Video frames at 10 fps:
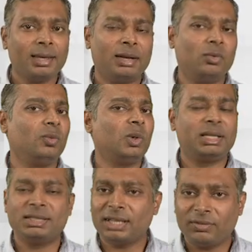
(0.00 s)
what
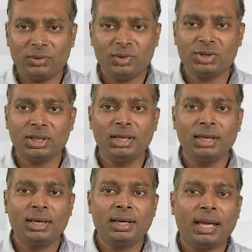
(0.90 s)
is evolution,
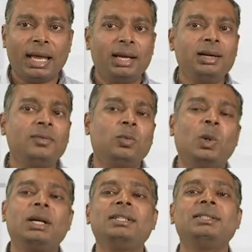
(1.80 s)
and
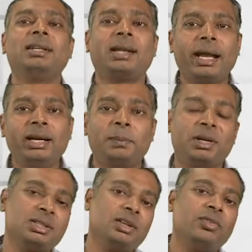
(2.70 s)
what is the right
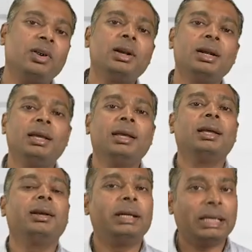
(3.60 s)
person for
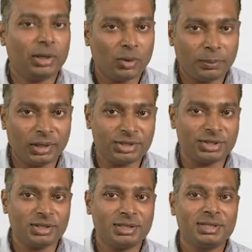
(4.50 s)
retail
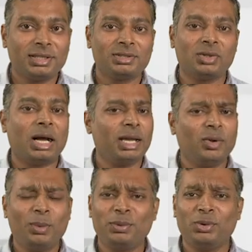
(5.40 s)
operations. So I
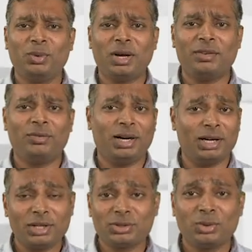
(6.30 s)
hope you have
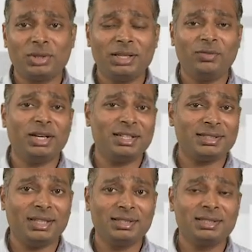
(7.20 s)
understood the various
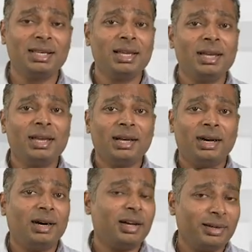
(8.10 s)
things
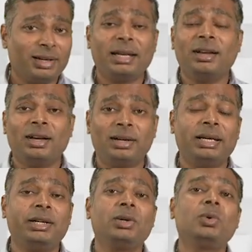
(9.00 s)

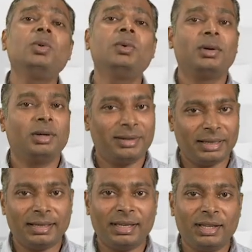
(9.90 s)
related to
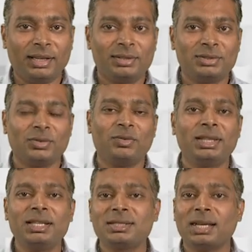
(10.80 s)
retailing. So with
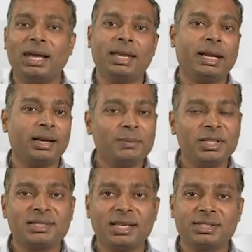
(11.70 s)
this, I end up
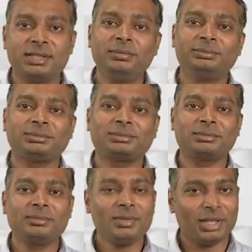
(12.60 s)
this session.
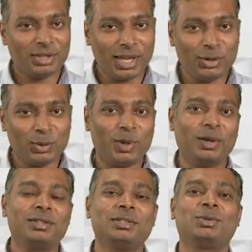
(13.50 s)
Thank you,
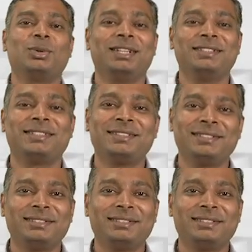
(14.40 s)
students.